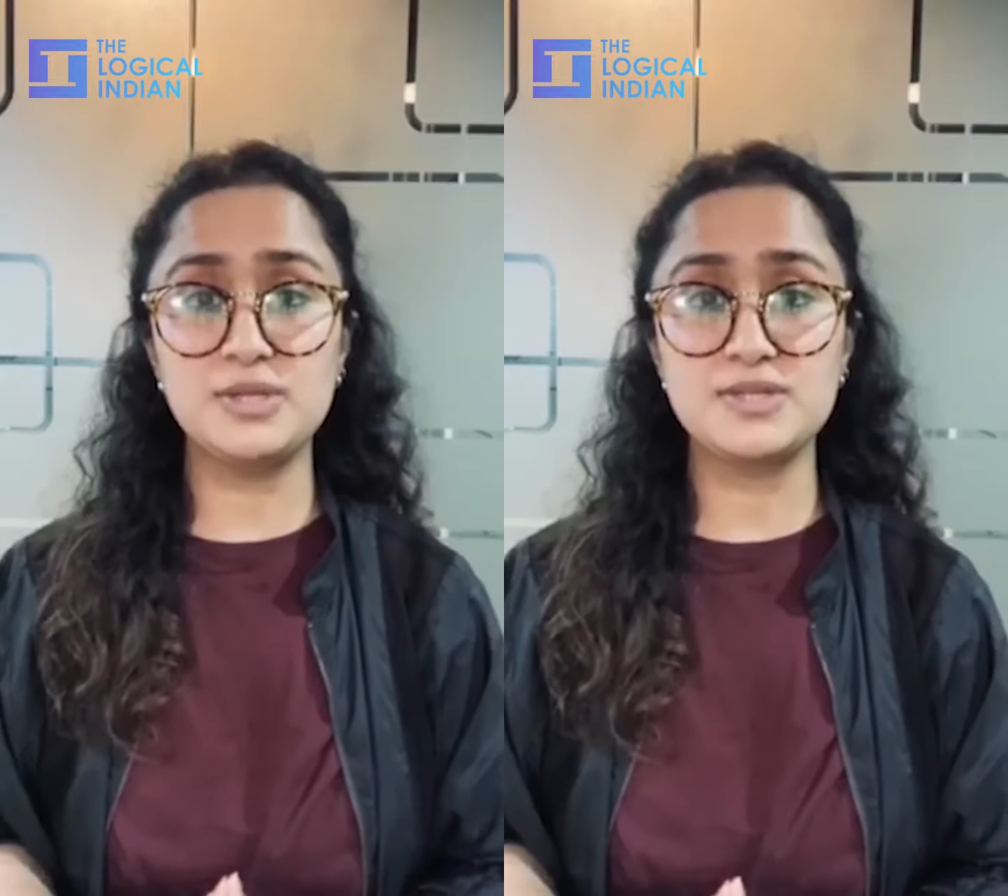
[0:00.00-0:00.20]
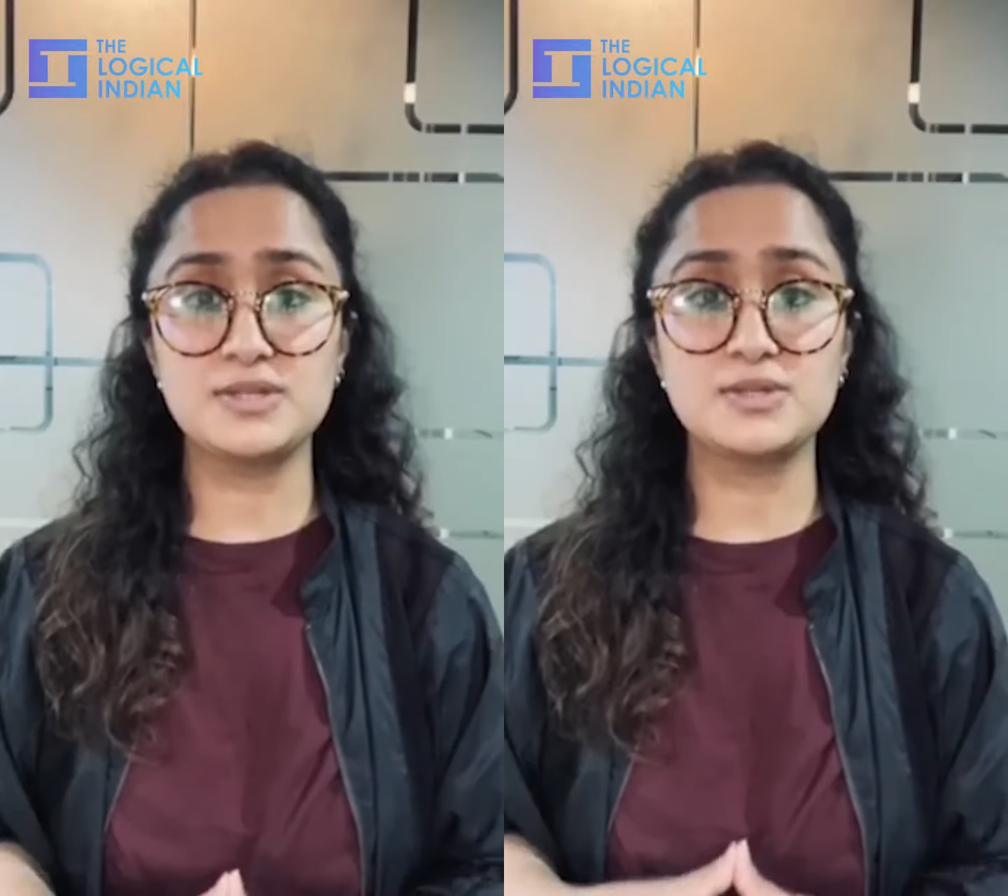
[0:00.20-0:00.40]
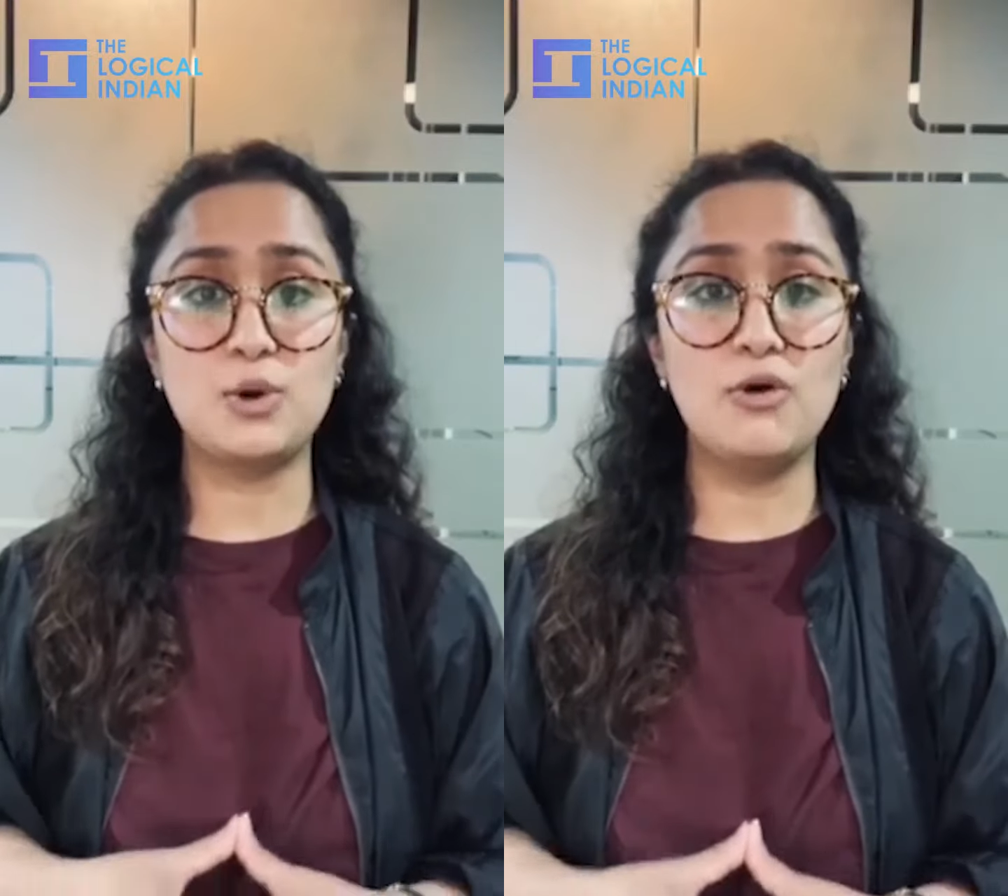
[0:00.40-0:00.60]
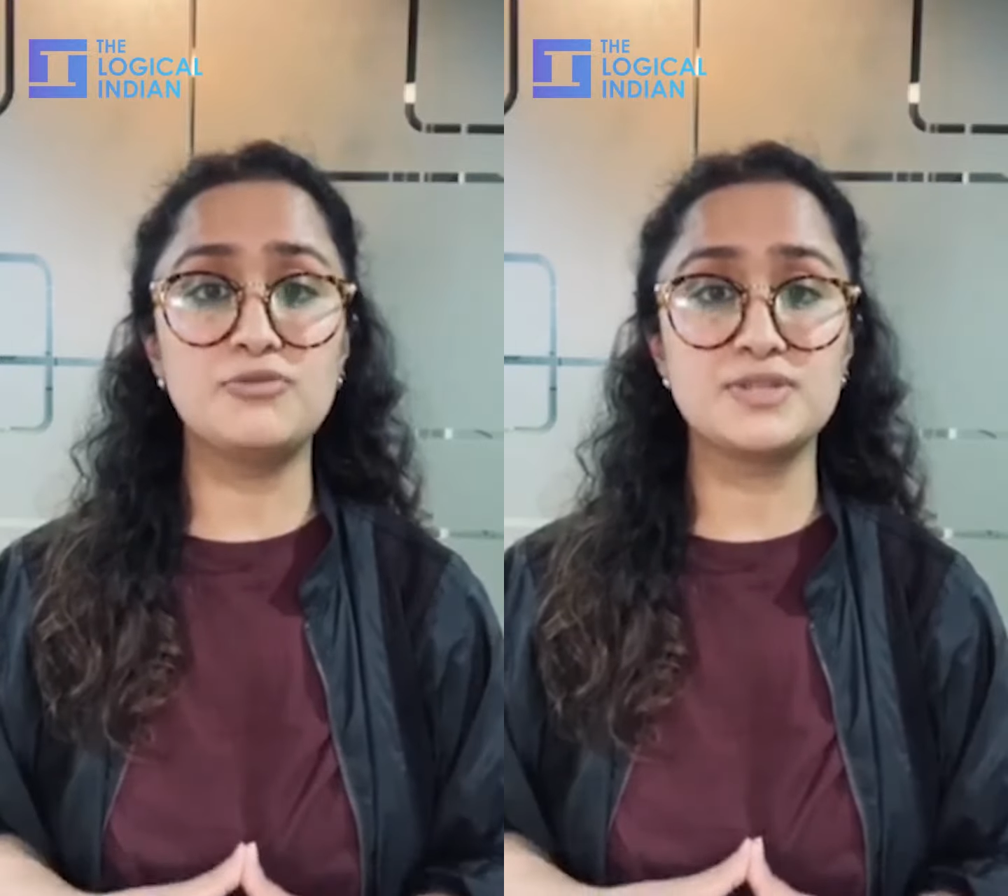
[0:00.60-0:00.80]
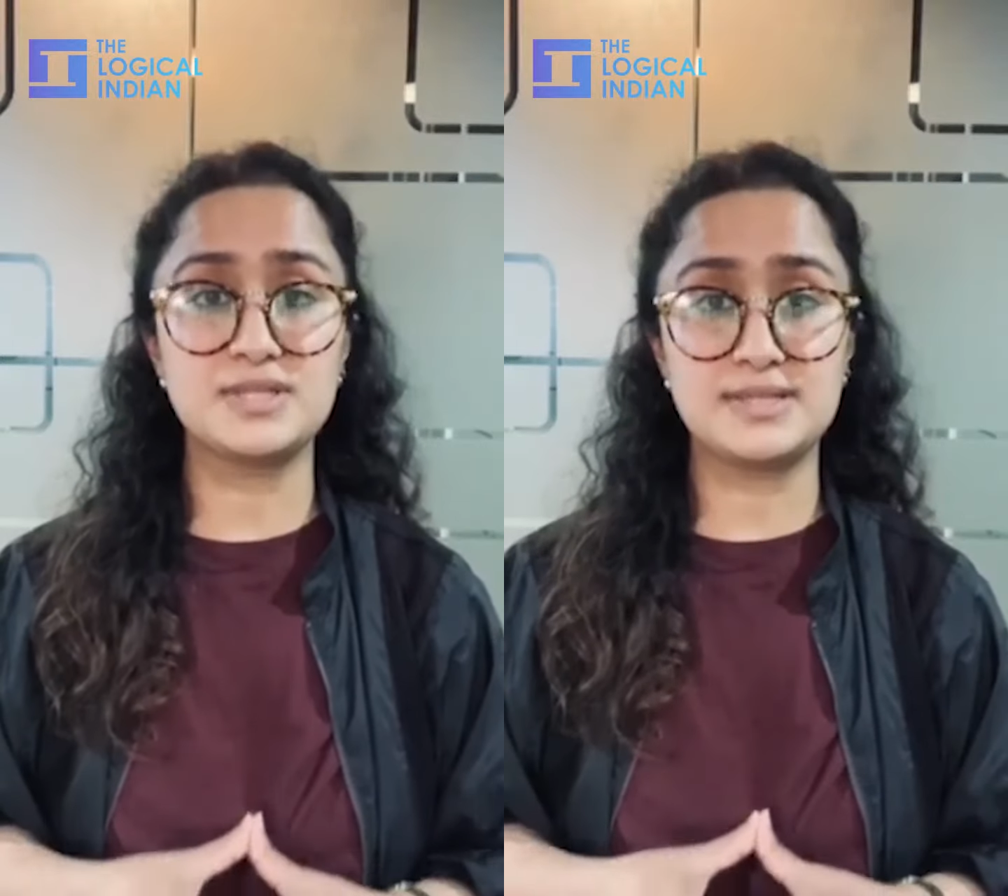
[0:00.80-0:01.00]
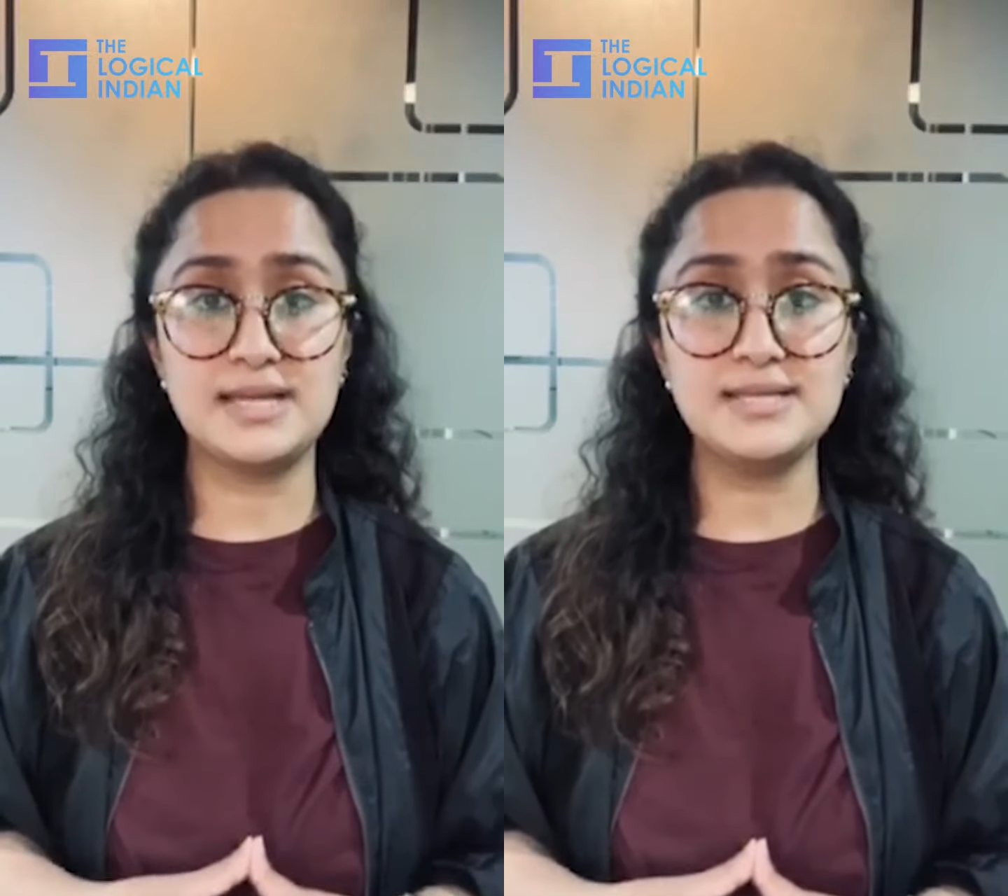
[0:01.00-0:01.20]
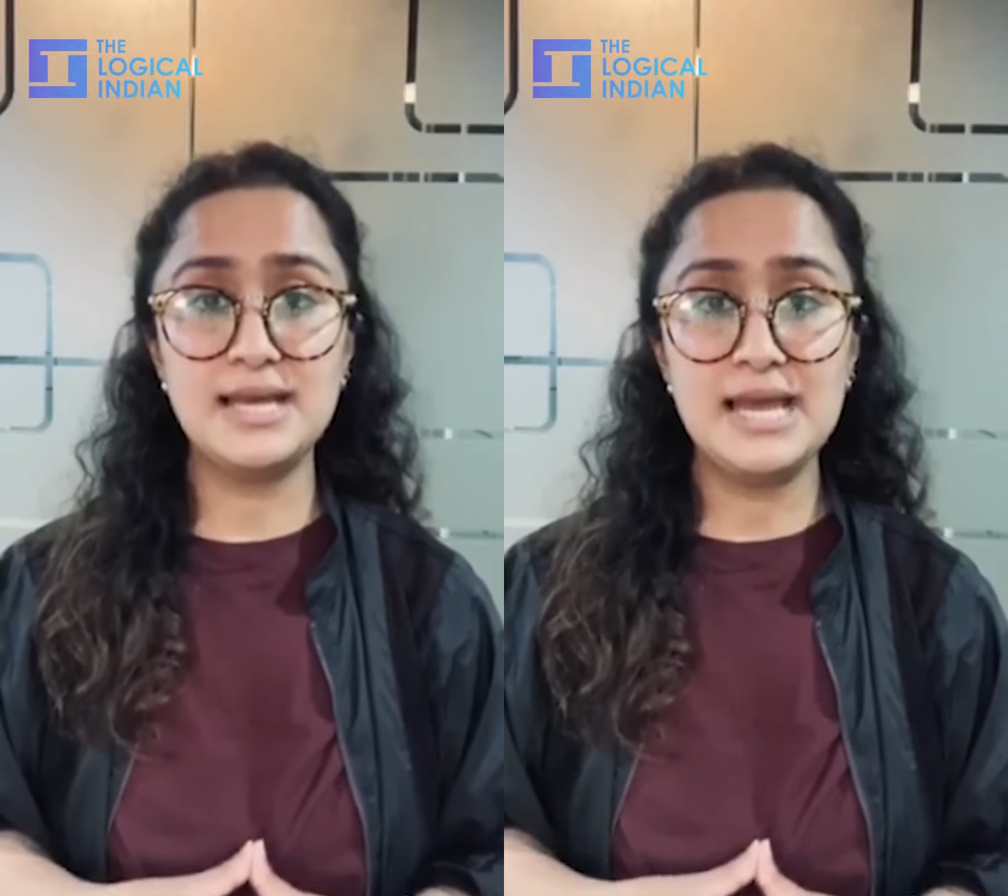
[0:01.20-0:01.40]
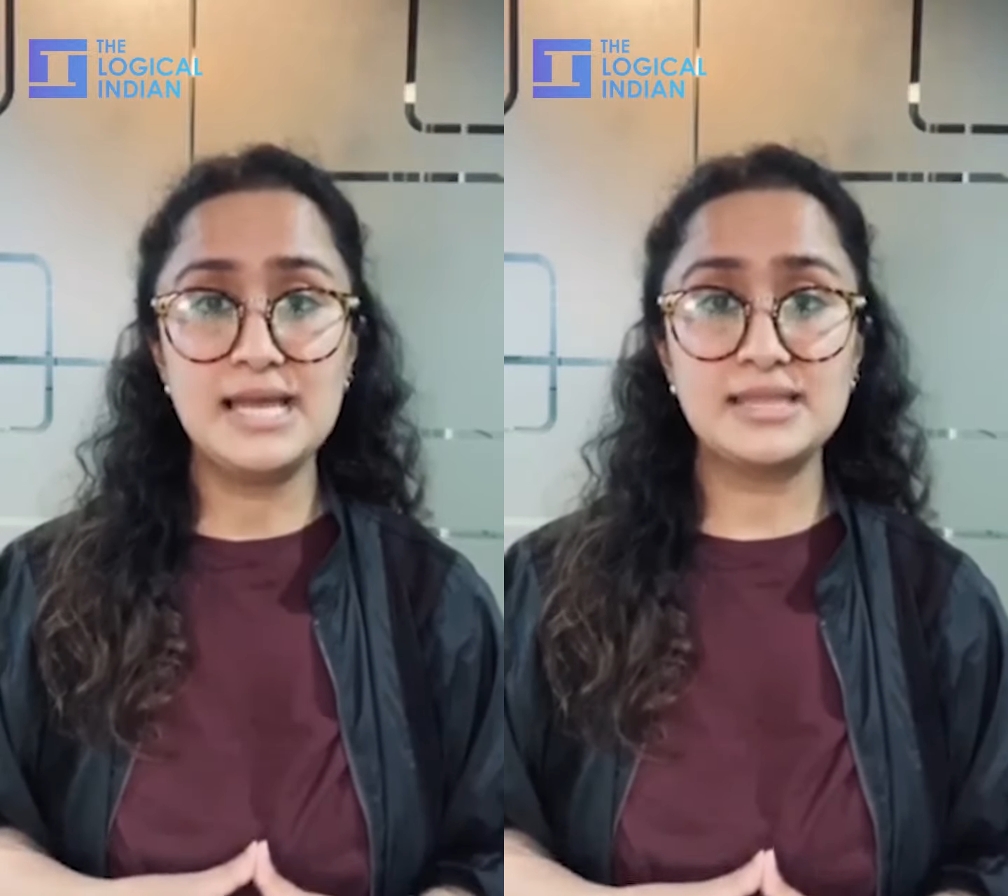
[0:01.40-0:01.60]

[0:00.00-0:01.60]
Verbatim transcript: Minister's office said